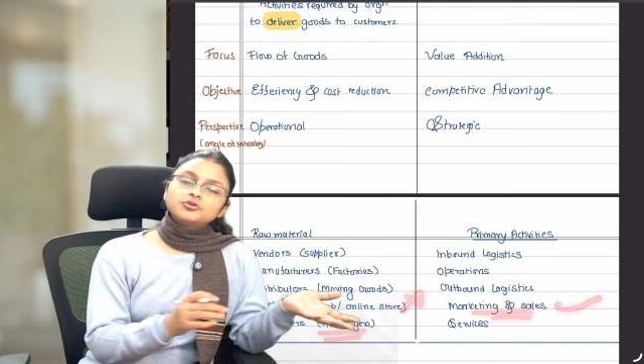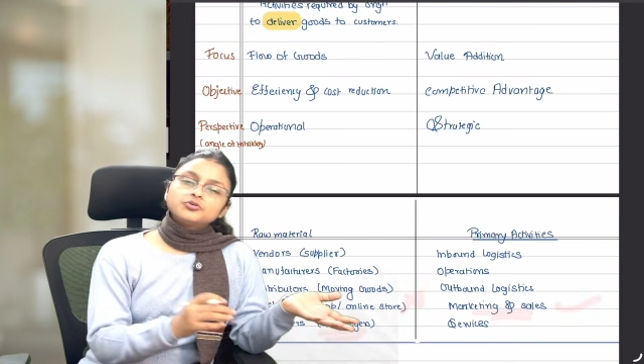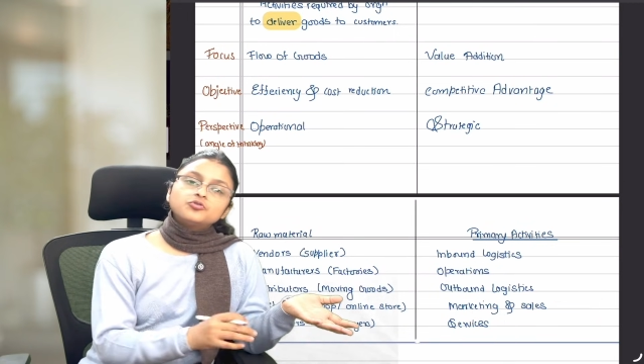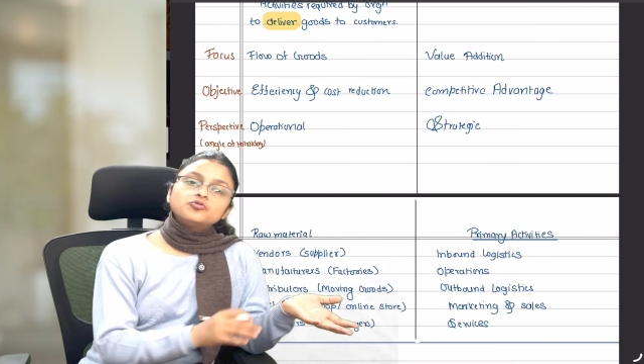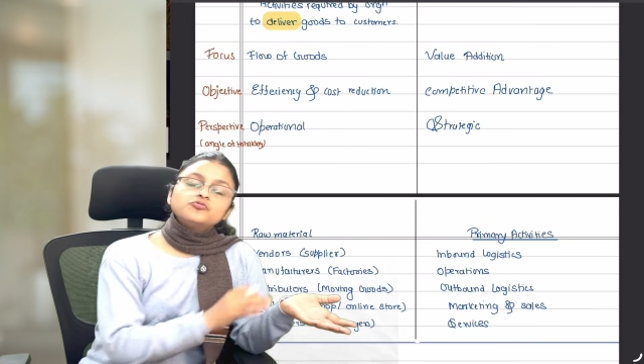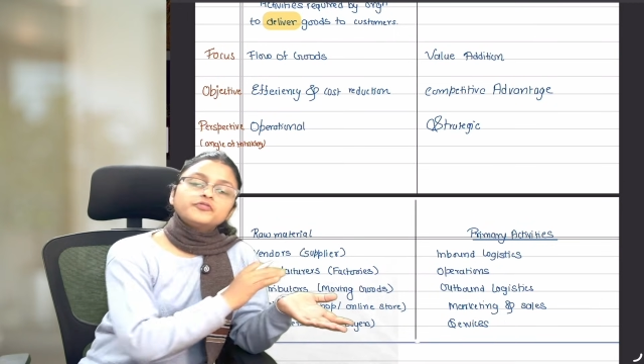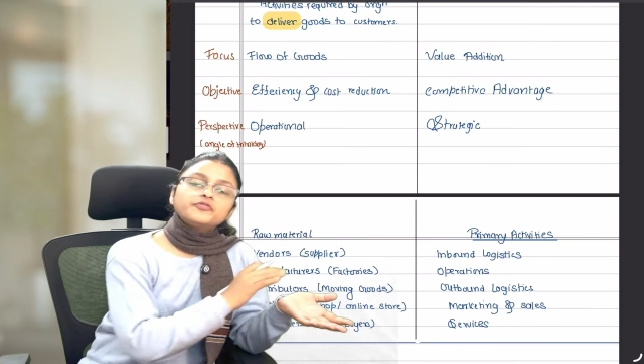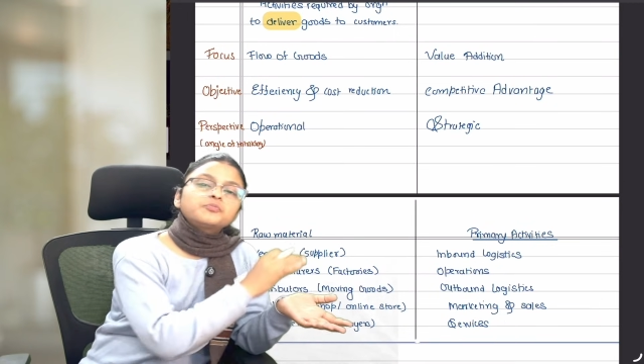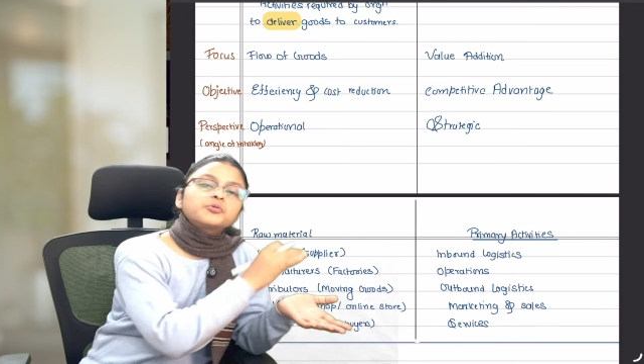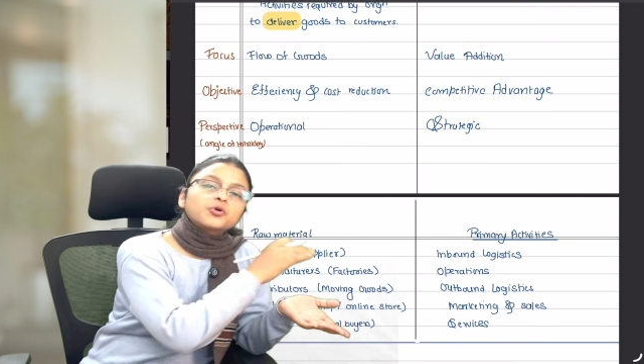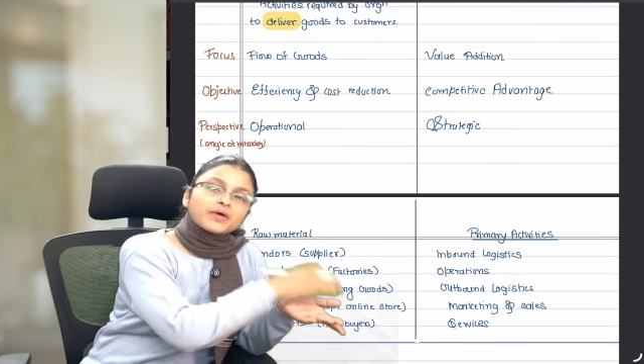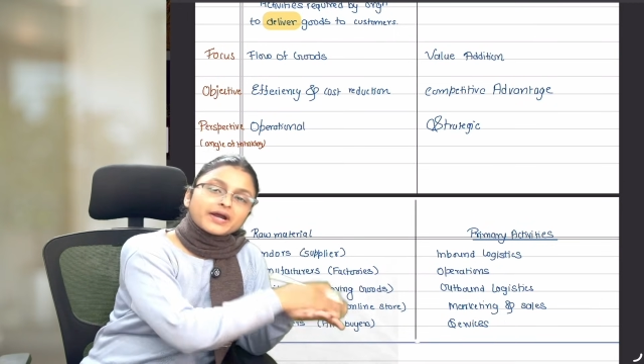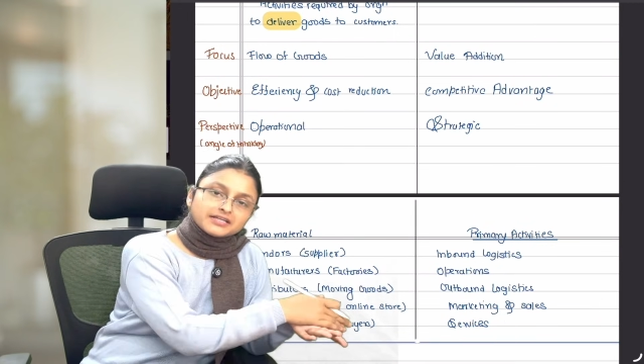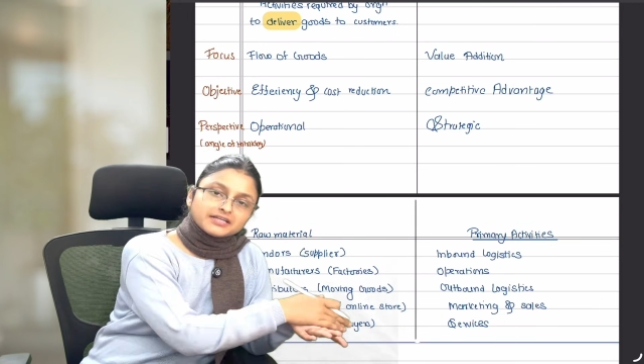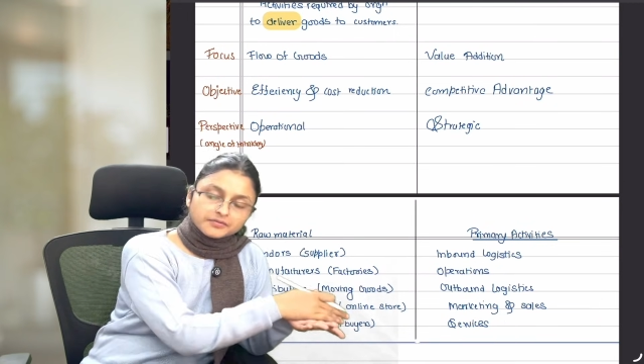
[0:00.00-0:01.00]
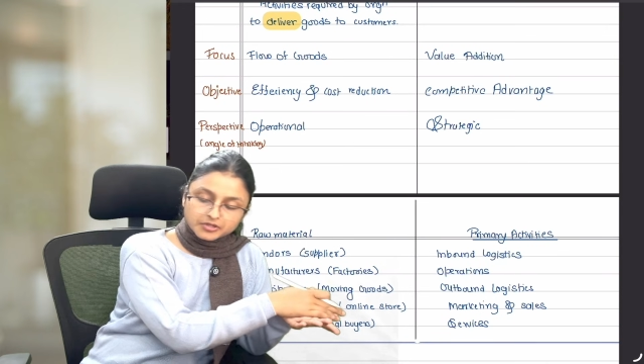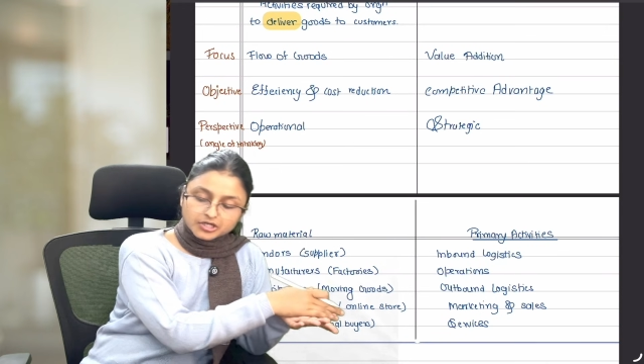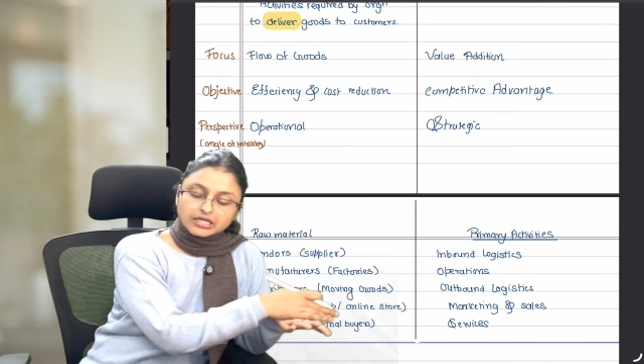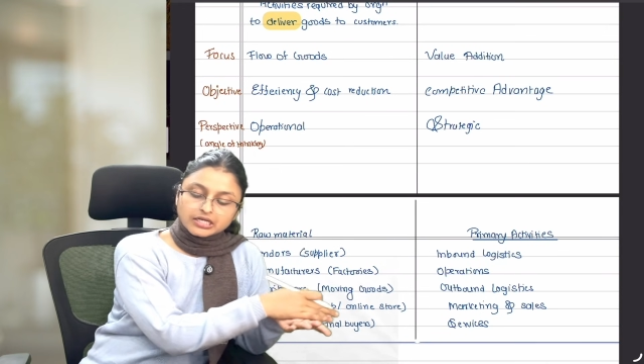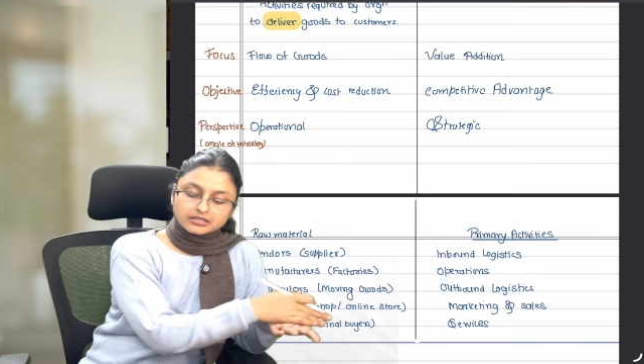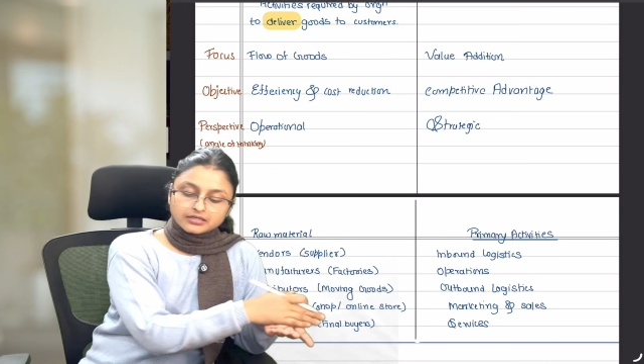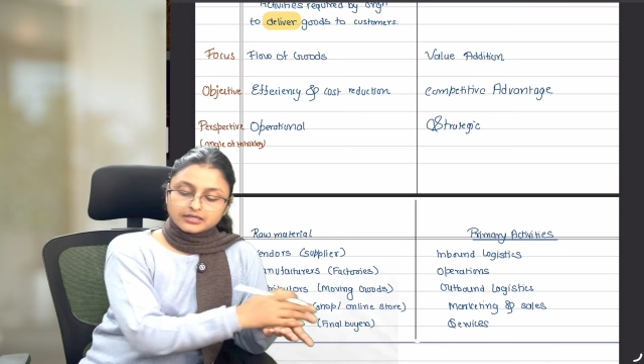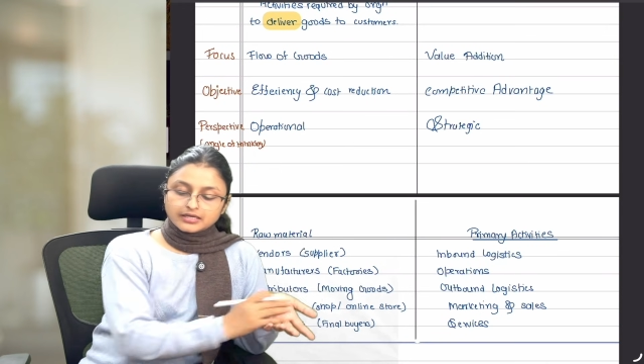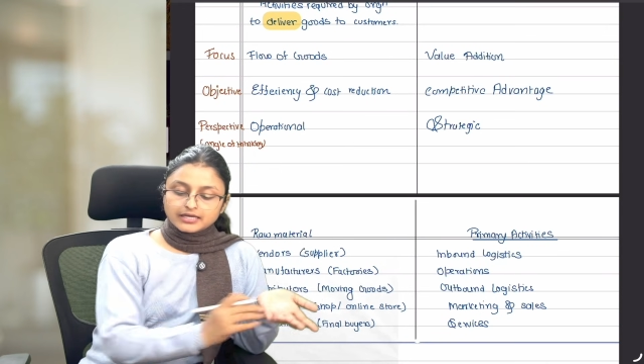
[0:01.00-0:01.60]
to whom we provide the product.